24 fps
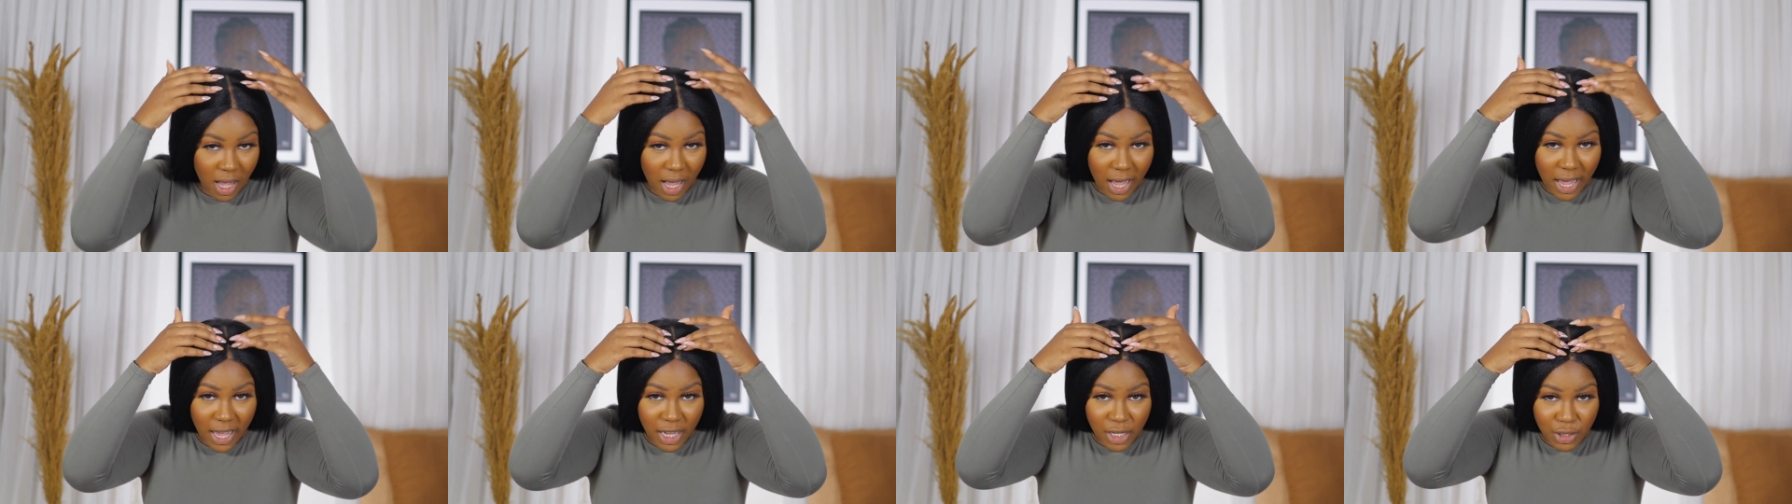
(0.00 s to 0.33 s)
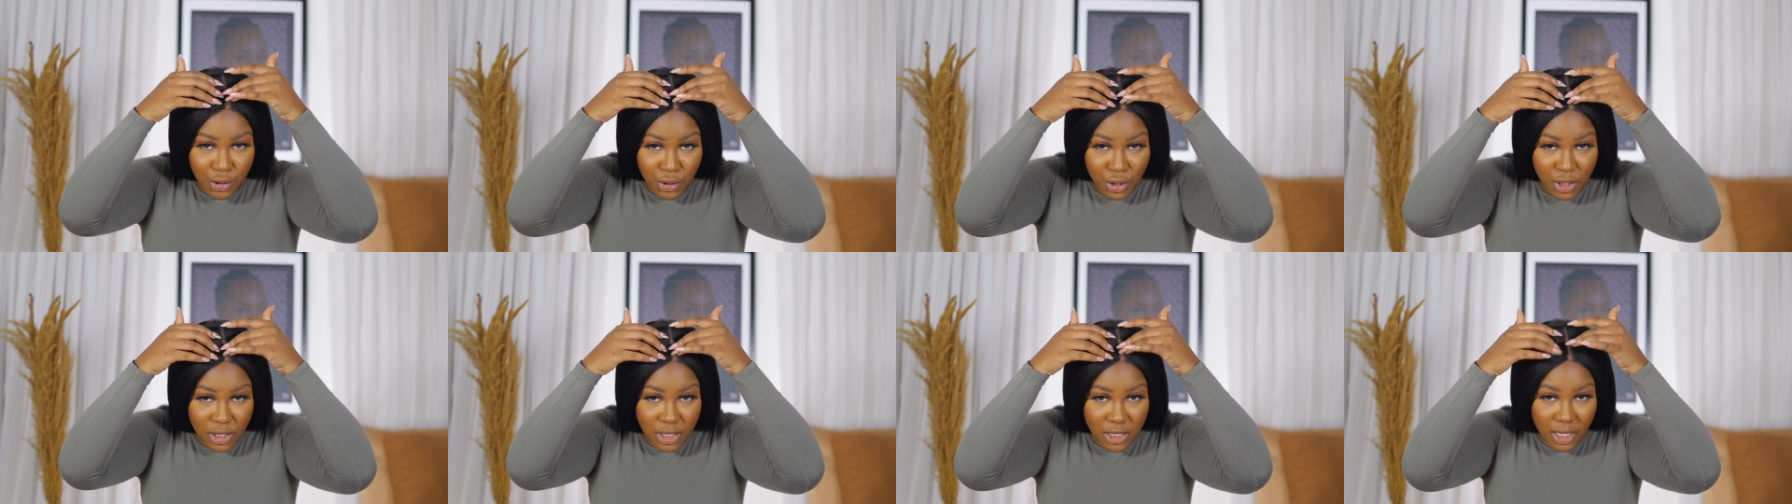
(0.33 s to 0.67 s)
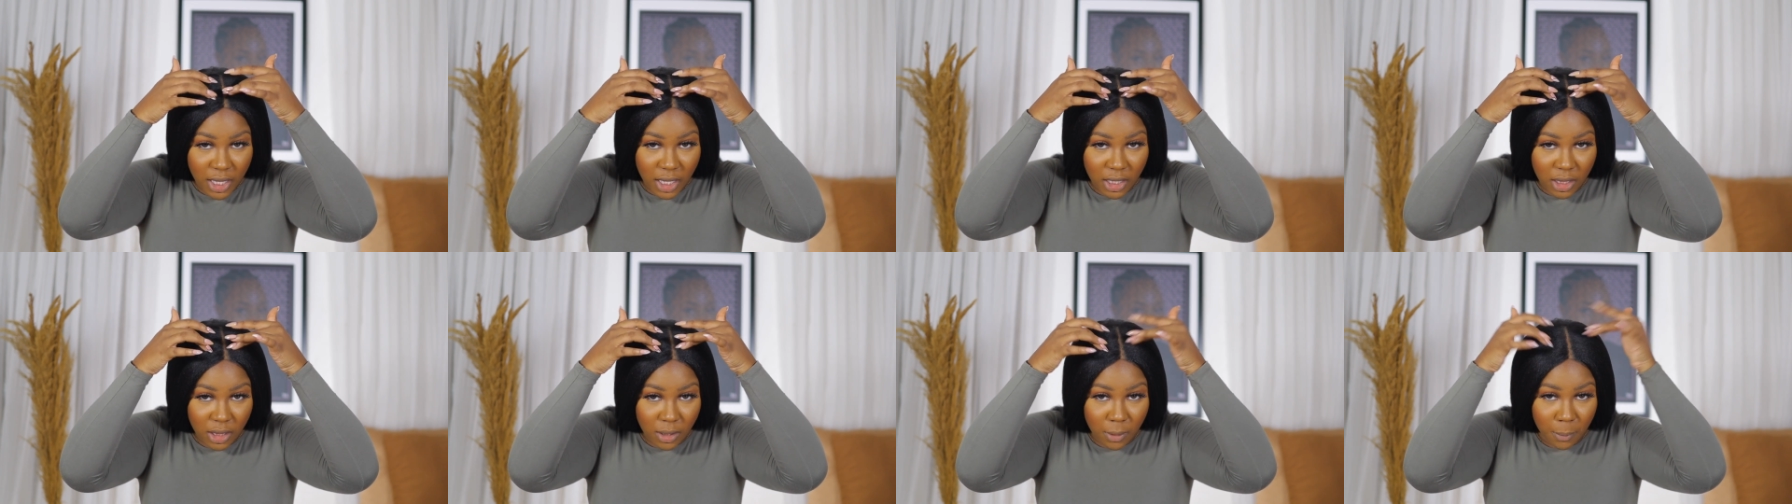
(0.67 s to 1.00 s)
I
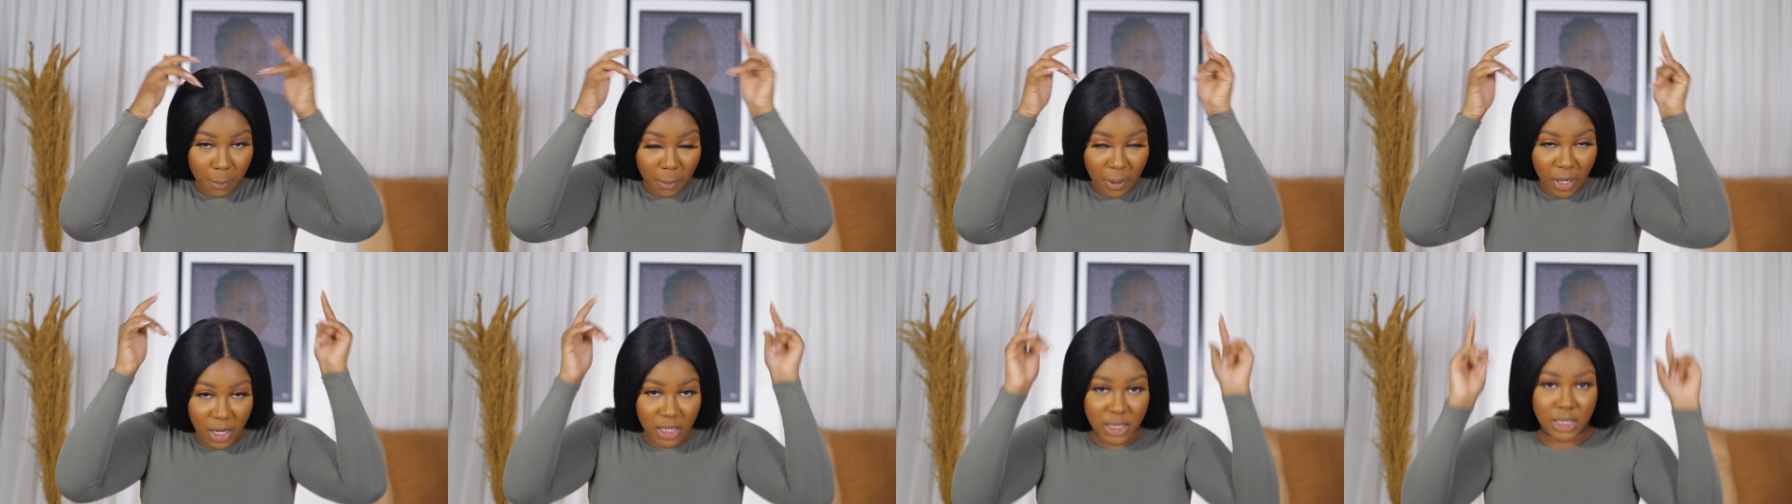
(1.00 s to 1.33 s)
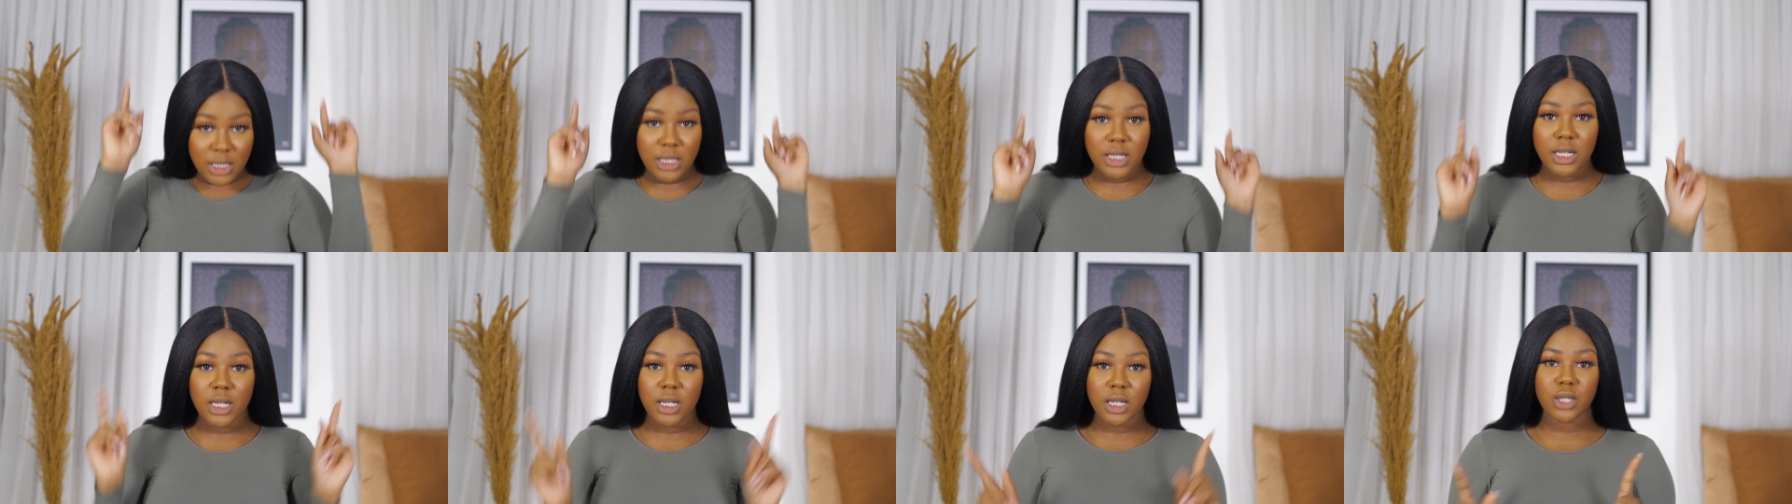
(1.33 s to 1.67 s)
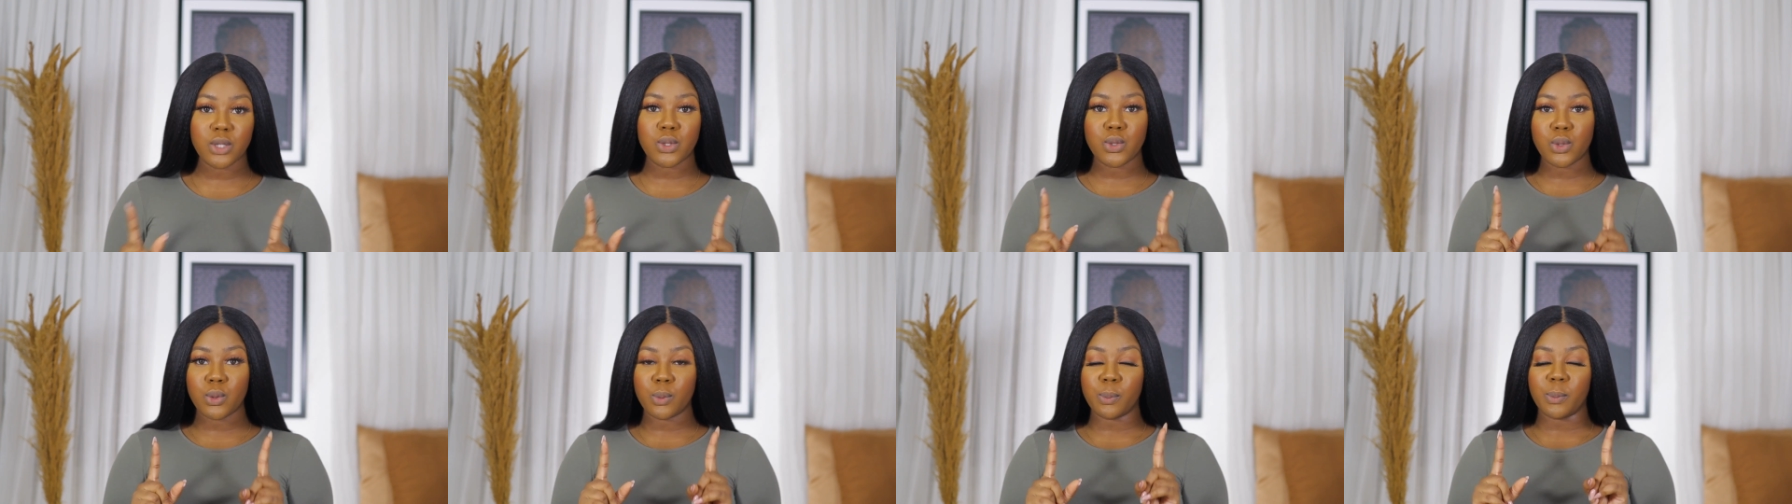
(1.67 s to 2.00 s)
adjusted the parting a
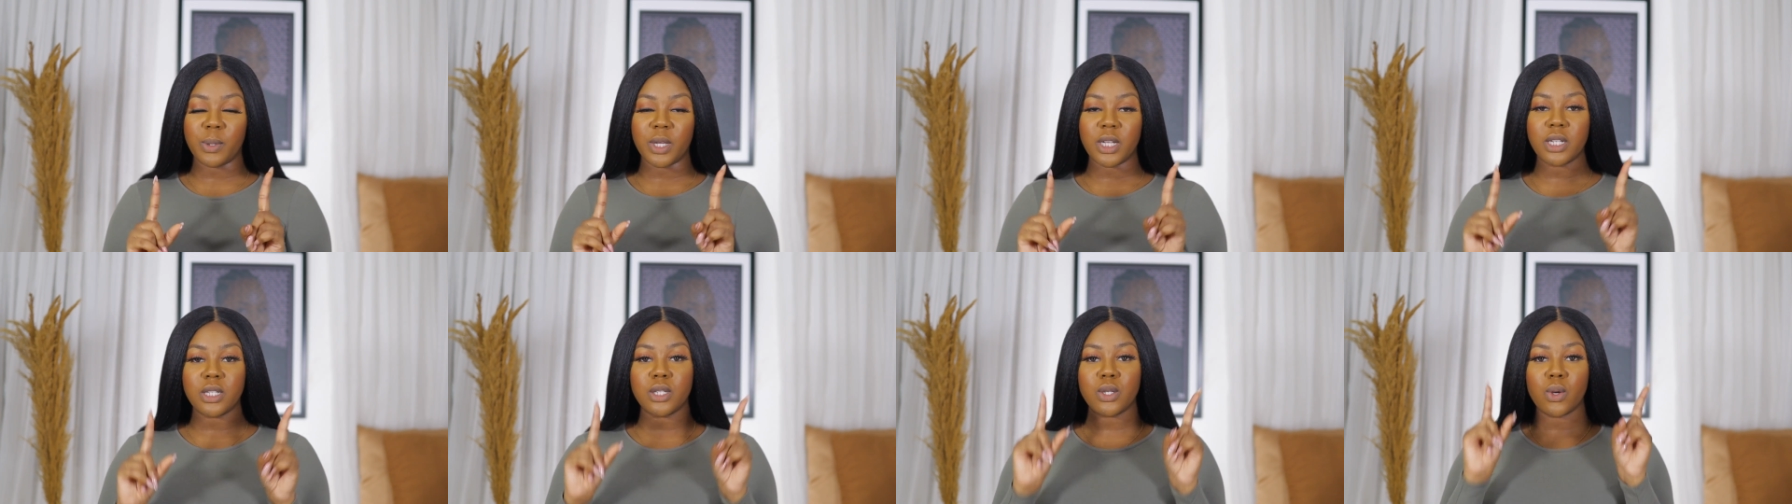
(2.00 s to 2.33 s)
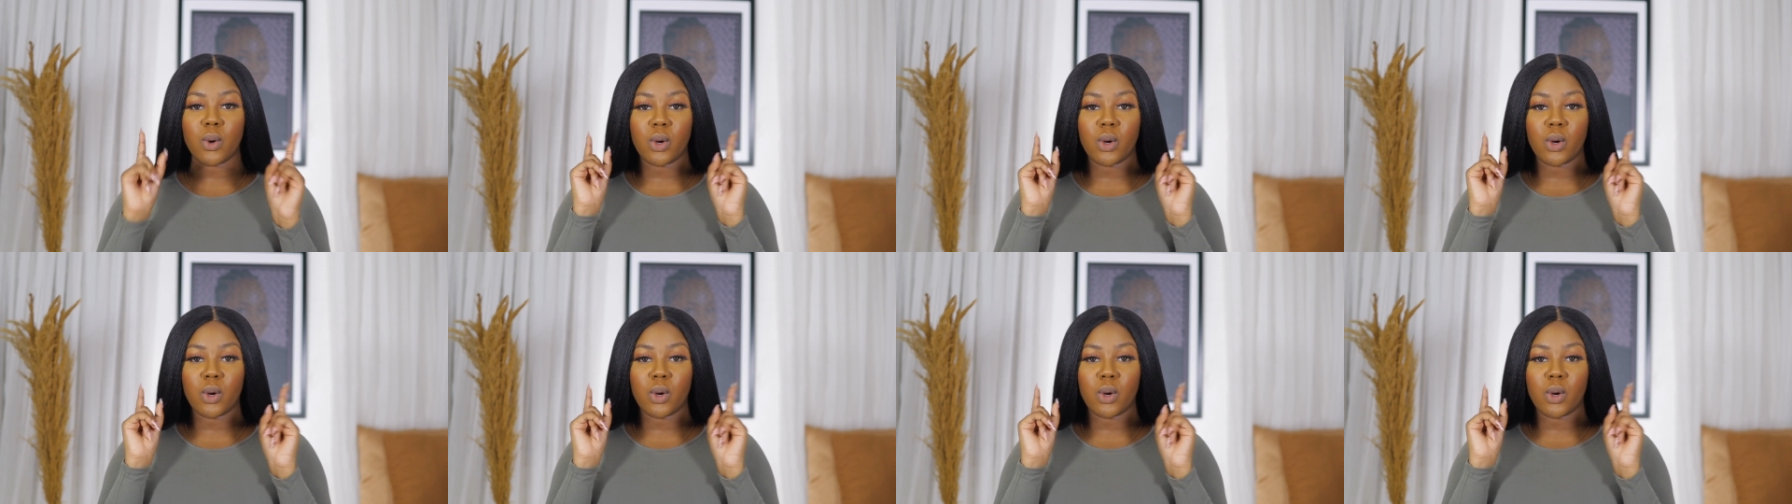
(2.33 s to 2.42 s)
little bit.